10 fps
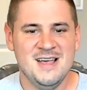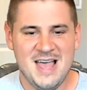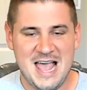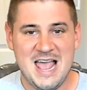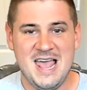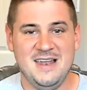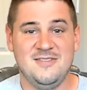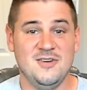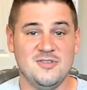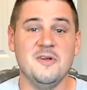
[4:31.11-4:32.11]
and
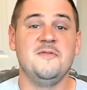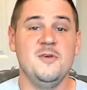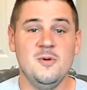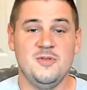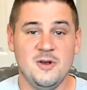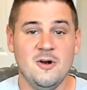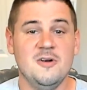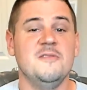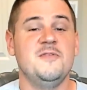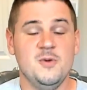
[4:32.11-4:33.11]
there
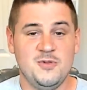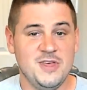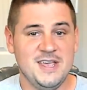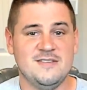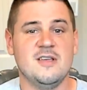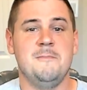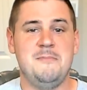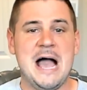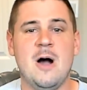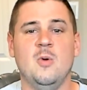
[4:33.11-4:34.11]
are a few things
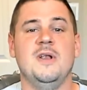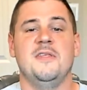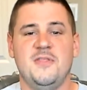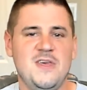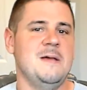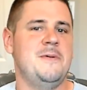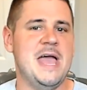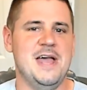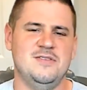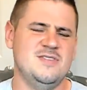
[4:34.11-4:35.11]
about
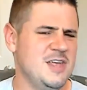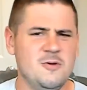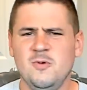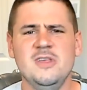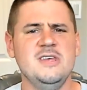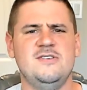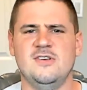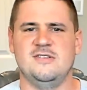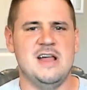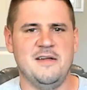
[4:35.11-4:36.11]
ThinkPads that are really
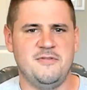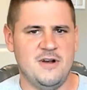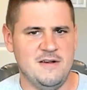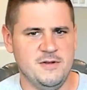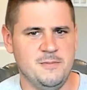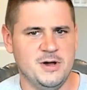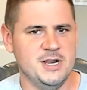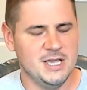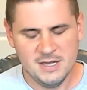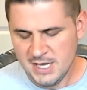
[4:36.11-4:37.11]
just not for
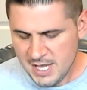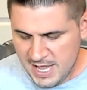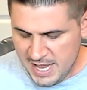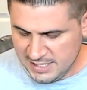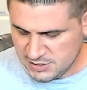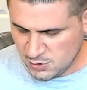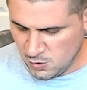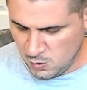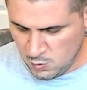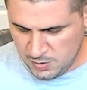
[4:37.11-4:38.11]
everybody, and
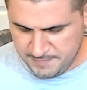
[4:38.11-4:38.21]
so